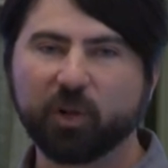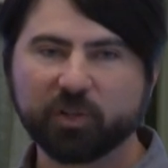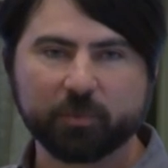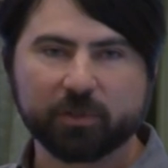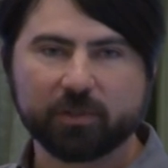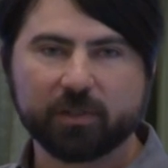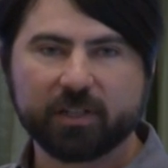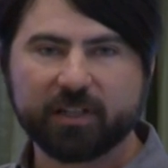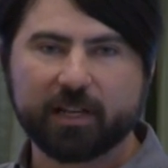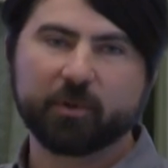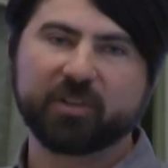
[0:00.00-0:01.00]
multiple
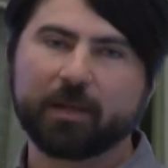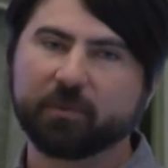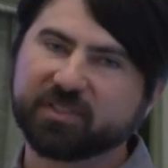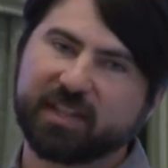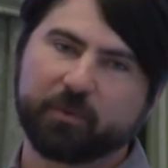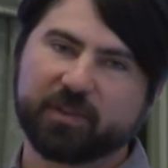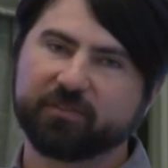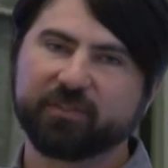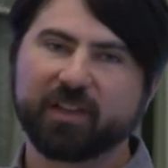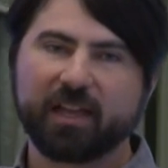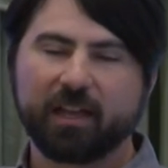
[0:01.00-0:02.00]
dynamo tables that
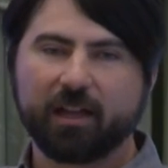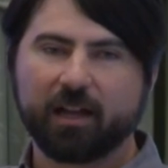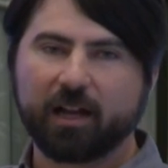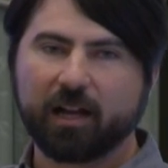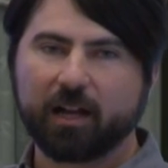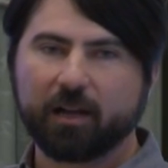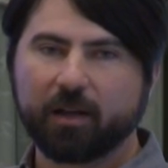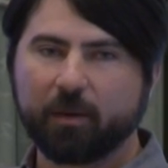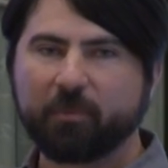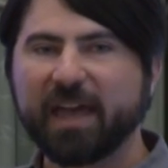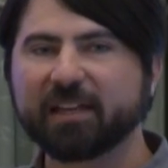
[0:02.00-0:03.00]
we've uh,
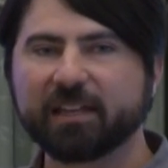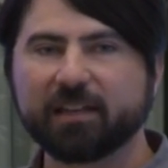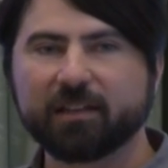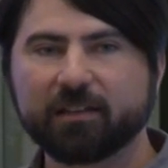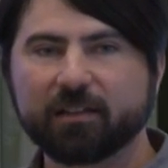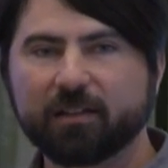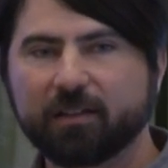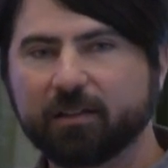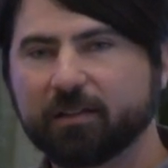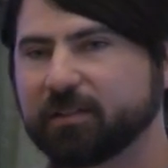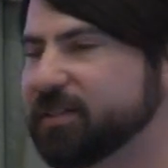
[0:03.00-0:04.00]
appended
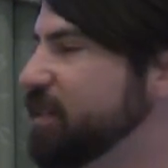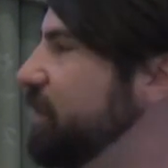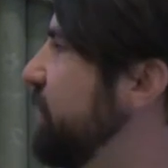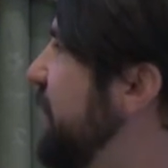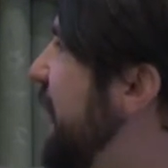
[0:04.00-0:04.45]
the